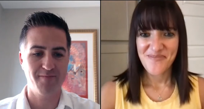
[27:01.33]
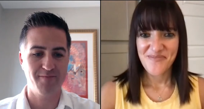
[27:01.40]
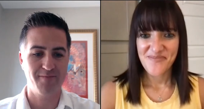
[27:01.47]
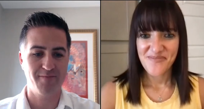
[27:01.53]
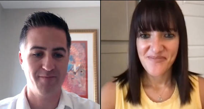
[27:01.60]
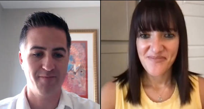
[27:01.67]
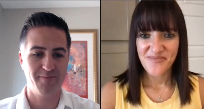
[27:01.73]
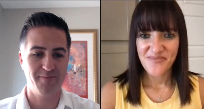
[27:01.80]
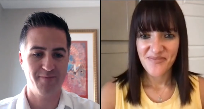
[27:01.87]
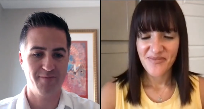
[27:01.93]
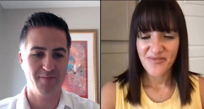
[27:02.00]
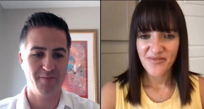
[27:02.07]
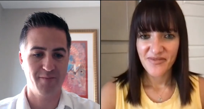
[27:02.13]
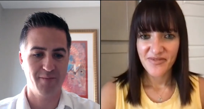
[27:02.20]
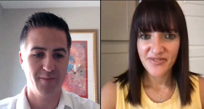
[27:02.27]

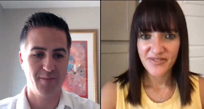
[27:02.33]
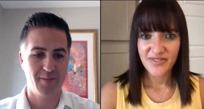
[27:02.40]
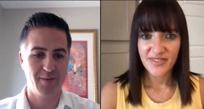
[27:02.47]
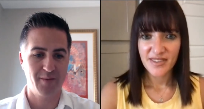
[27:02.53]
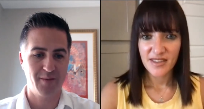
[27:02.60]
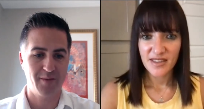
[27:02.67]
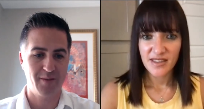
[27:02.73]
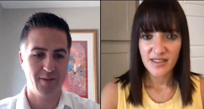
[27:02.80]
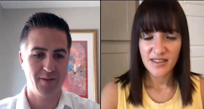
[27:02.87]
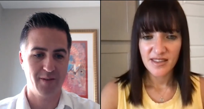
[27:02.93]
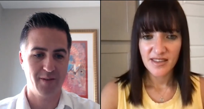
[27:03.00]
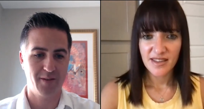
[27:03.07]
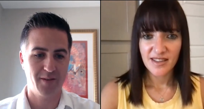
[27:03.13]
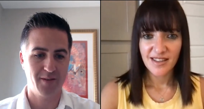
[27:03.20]
Nobody speaks.